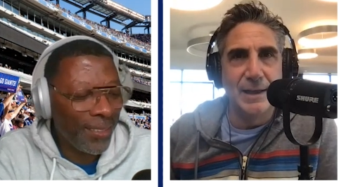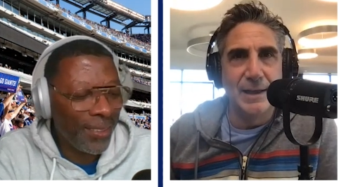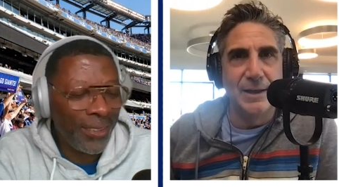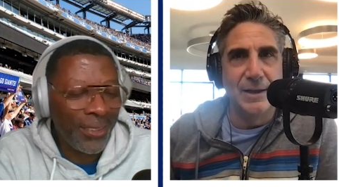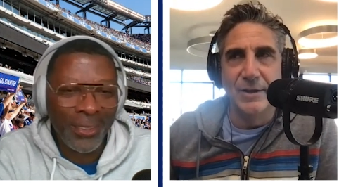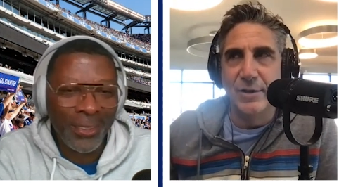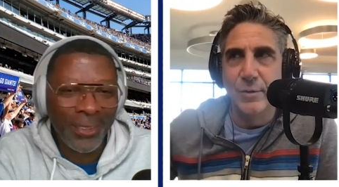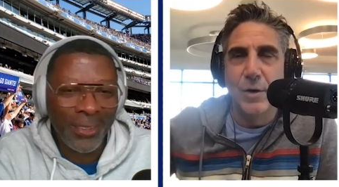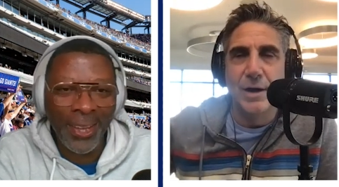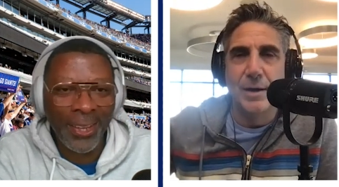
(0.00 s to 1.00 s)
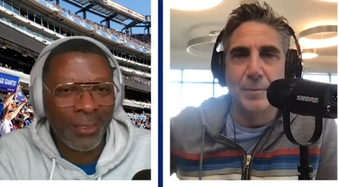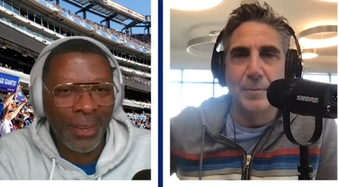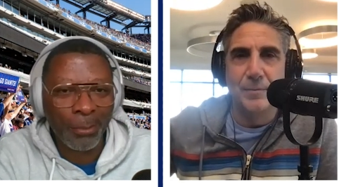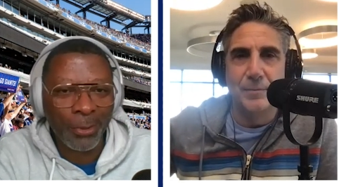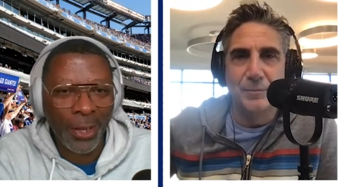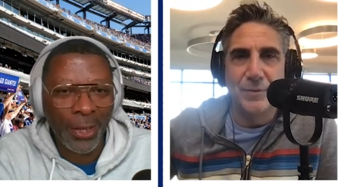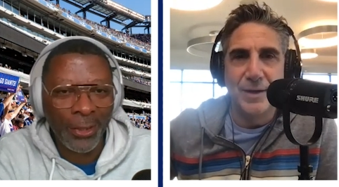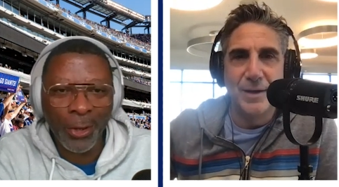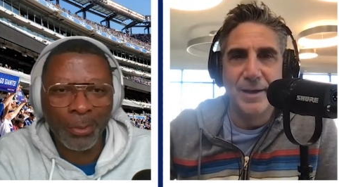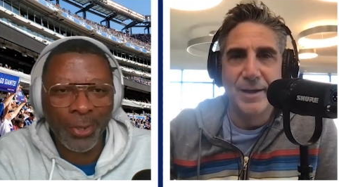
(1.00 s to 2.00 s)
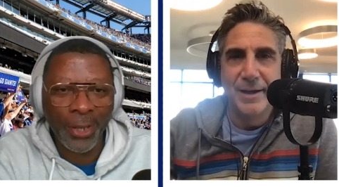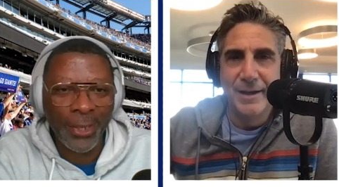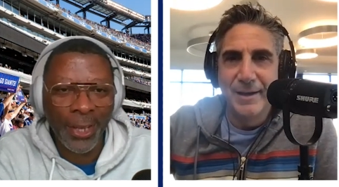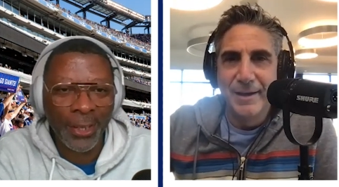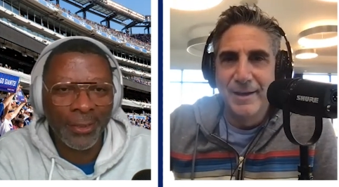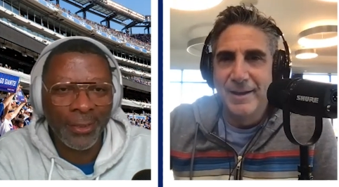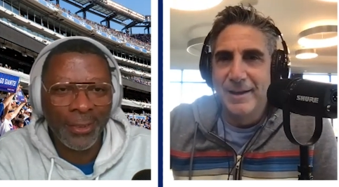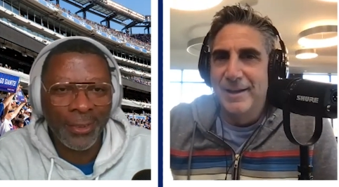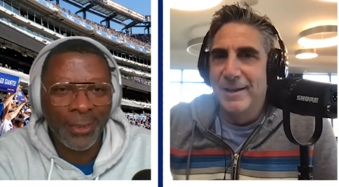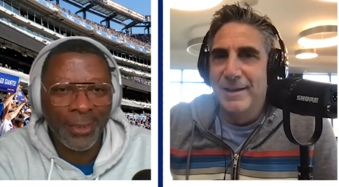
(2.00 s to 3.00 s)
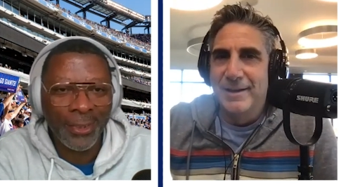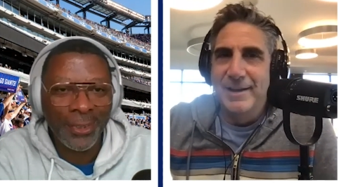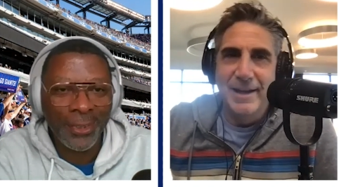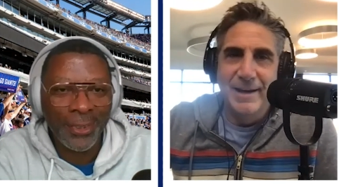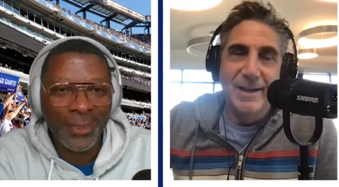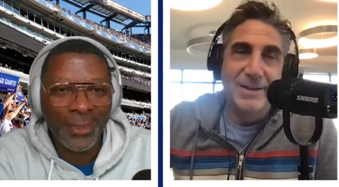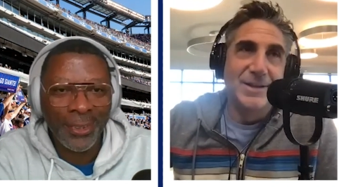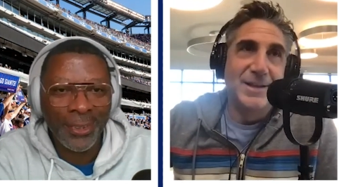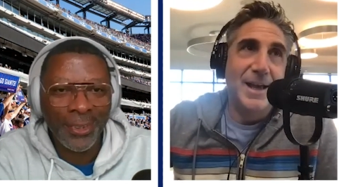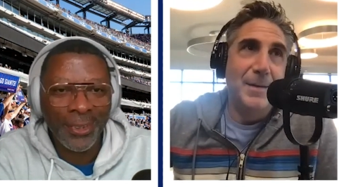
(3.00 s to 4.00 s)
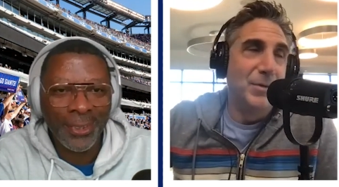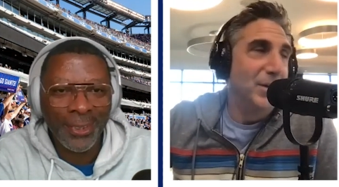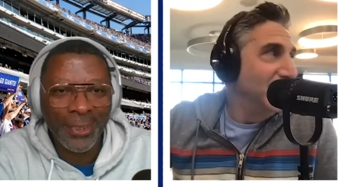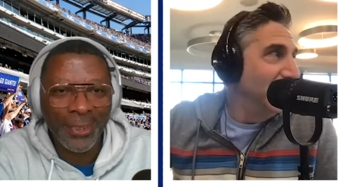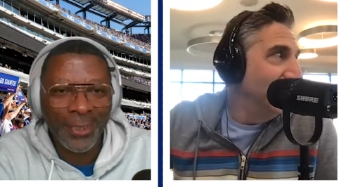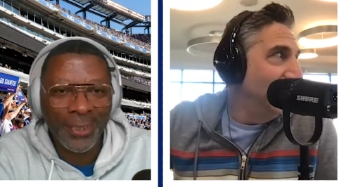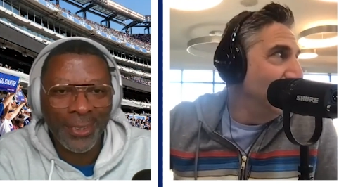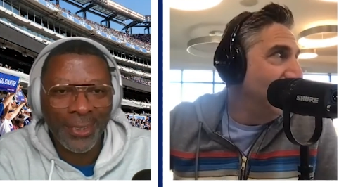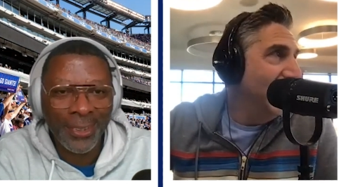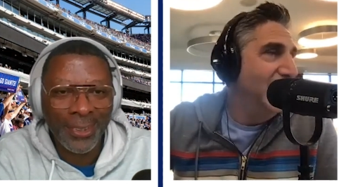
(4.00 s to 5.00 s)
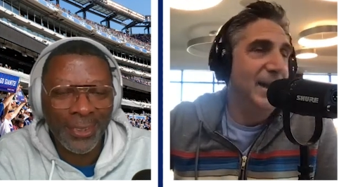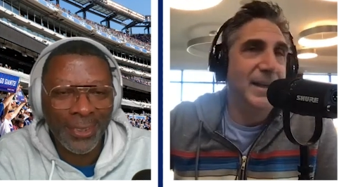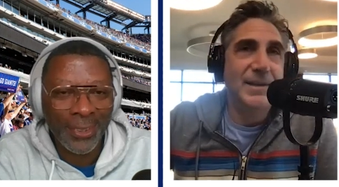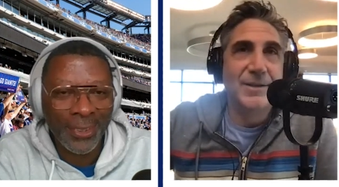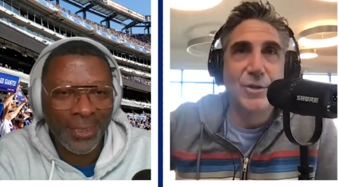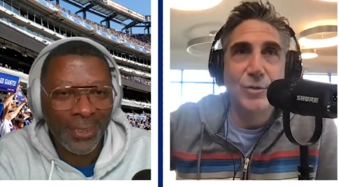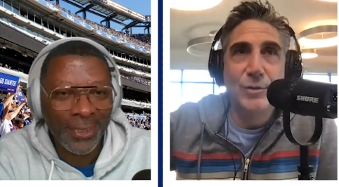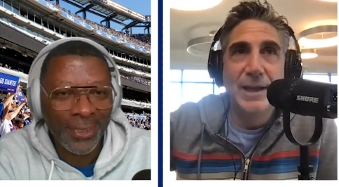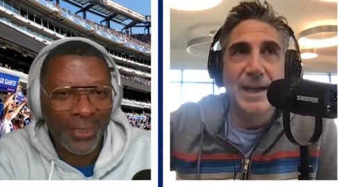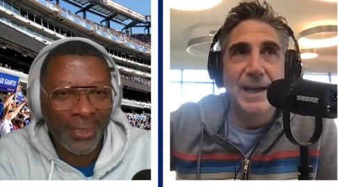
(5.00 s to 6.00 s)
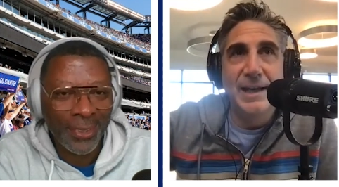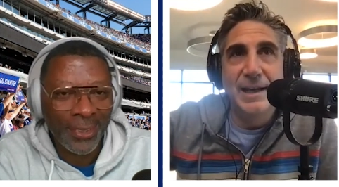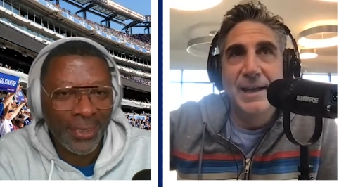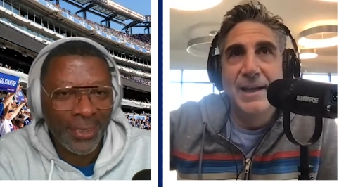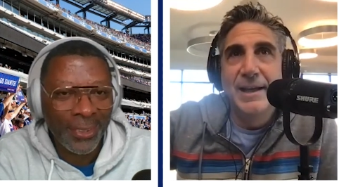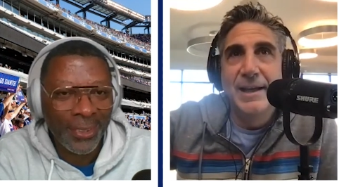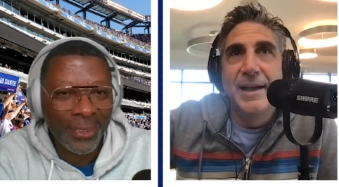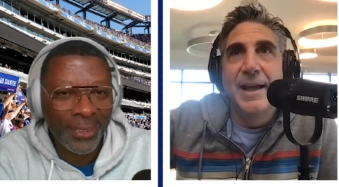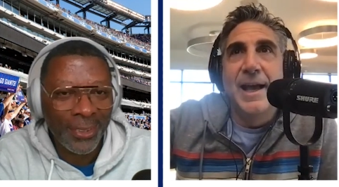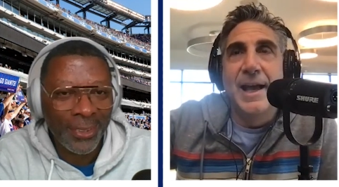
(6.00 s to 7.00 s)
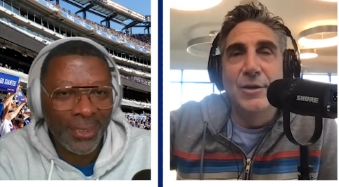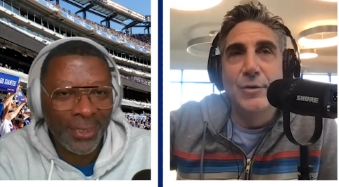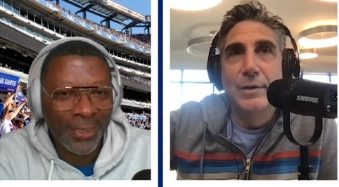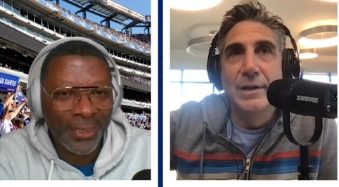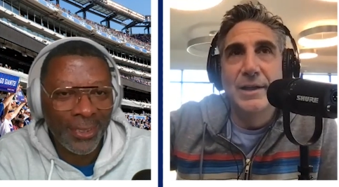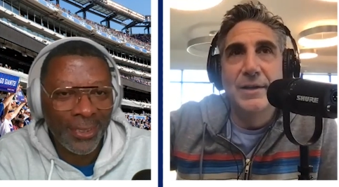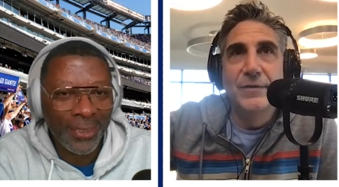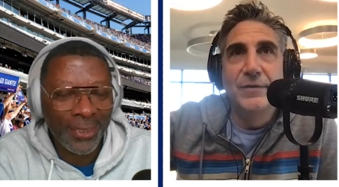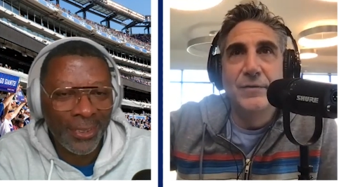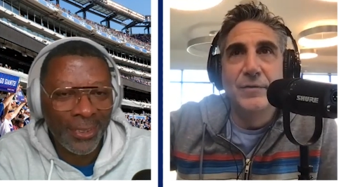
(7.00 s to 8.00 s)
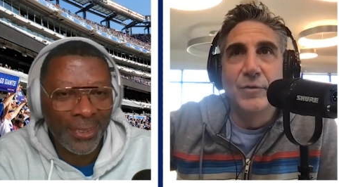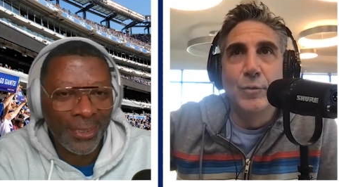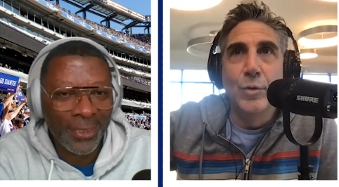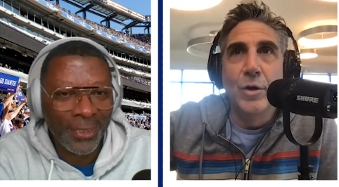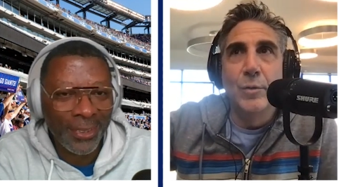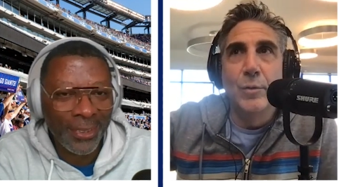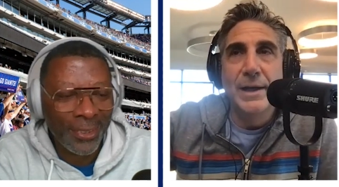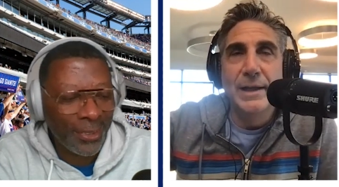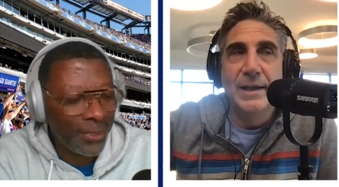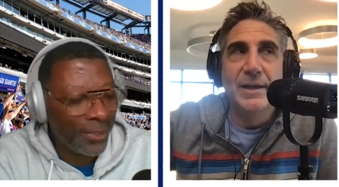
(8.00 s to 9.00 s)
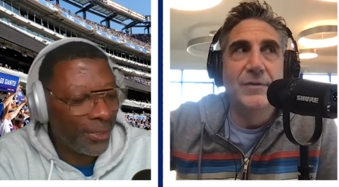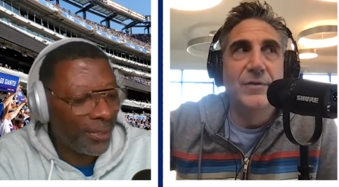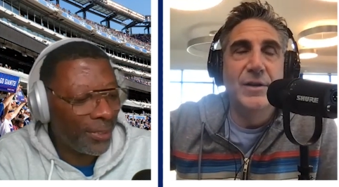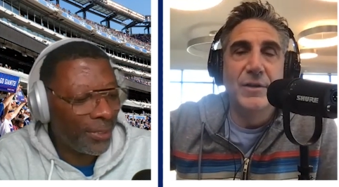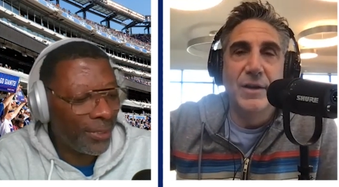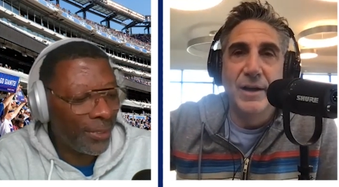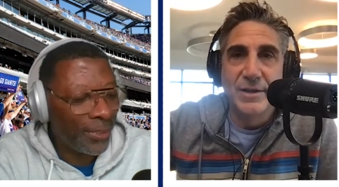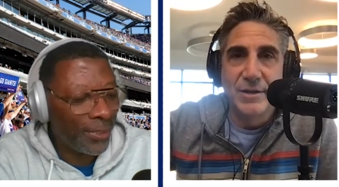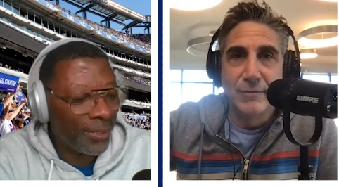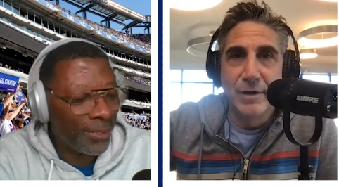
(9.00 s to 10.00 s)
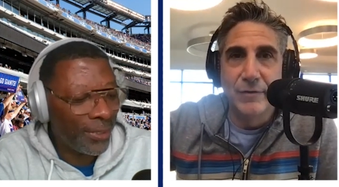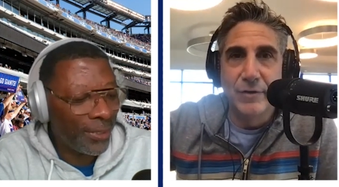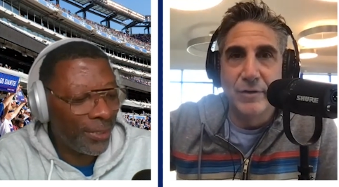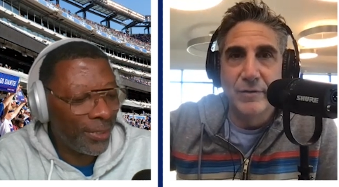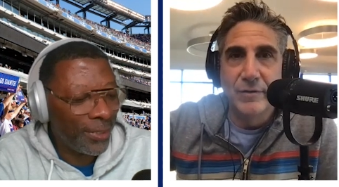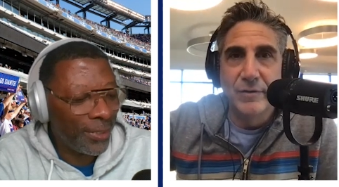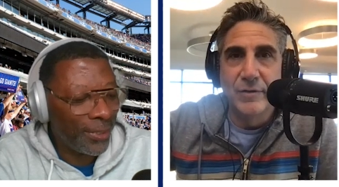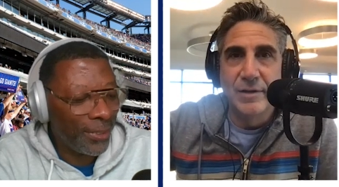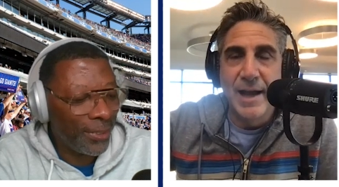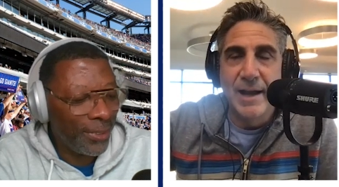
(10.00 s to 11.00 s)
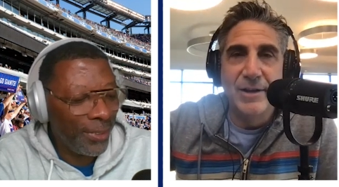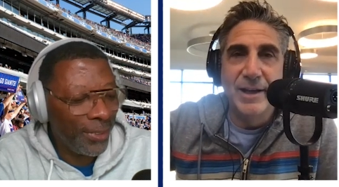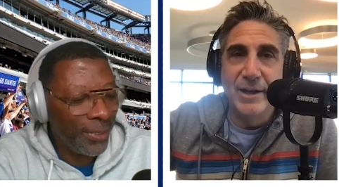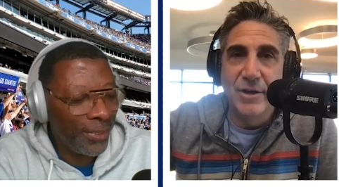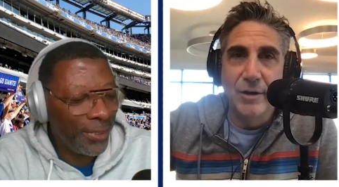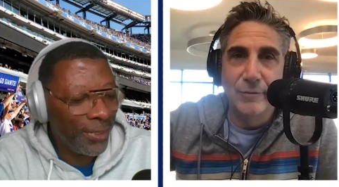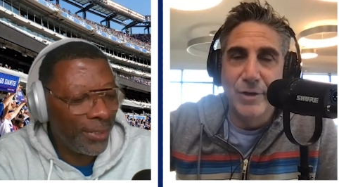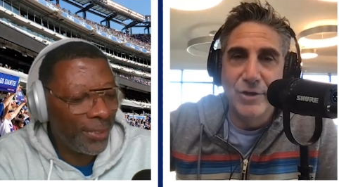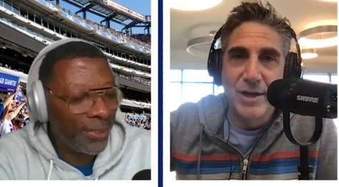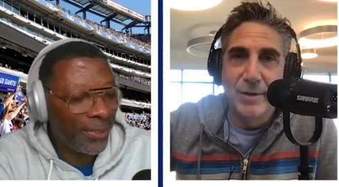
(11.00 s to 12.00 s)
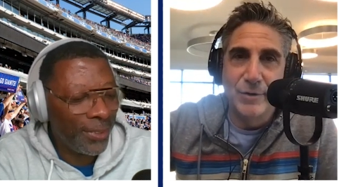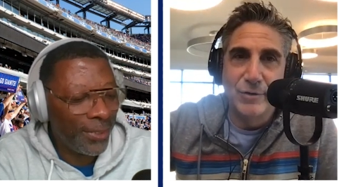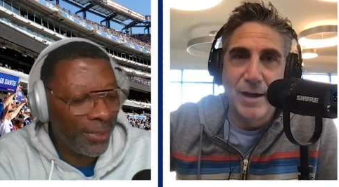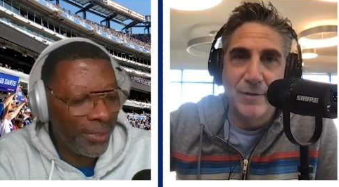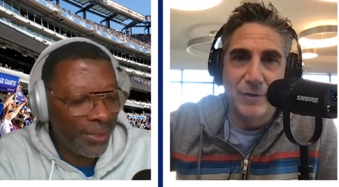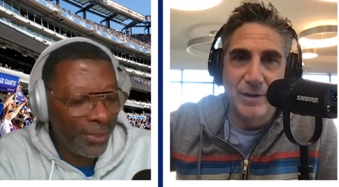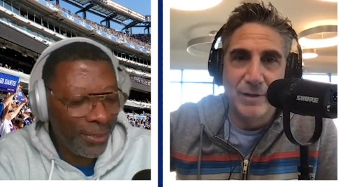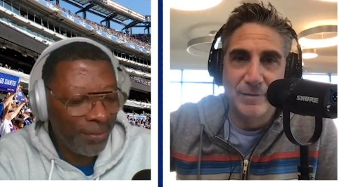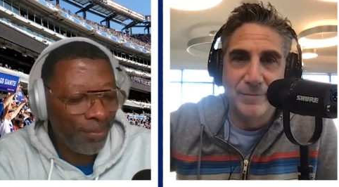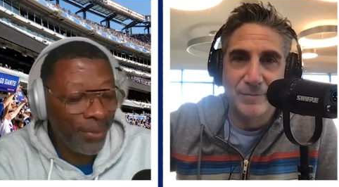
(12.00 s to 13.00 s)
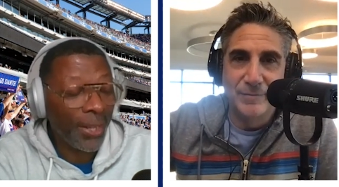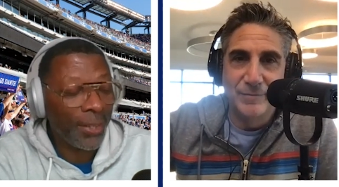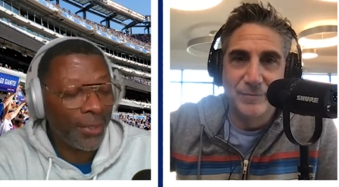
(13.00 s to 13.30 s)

Speaker 1: your day is up-
Speaker 2: lopsided. You're upside down yeah, not just that, but if you get in too late and you live where we live near the Hudson River, now you get caught in rush hour traffic. Yeah.